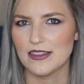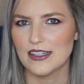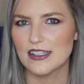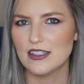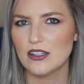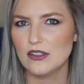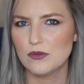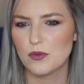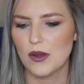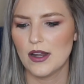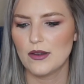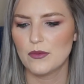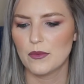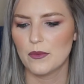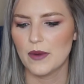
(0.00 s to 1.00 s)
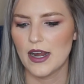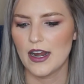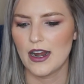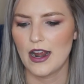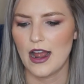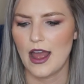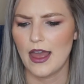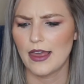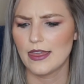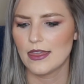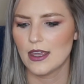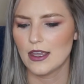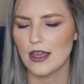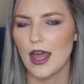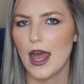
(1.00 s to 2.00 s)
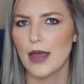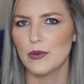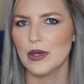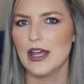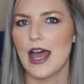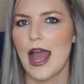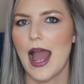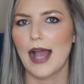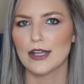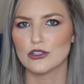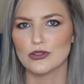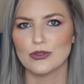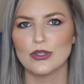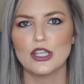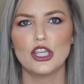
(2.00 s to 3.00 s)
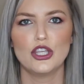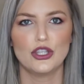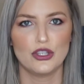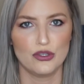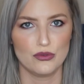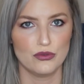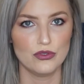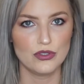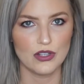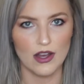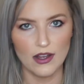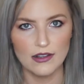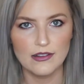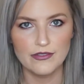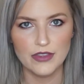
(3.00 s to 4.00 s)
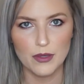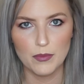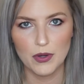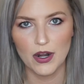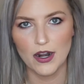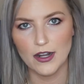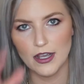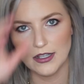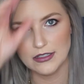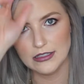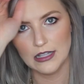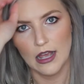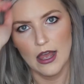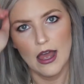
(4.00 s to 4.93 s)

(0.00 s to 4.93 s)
This is one where I think I will actually use all of the products.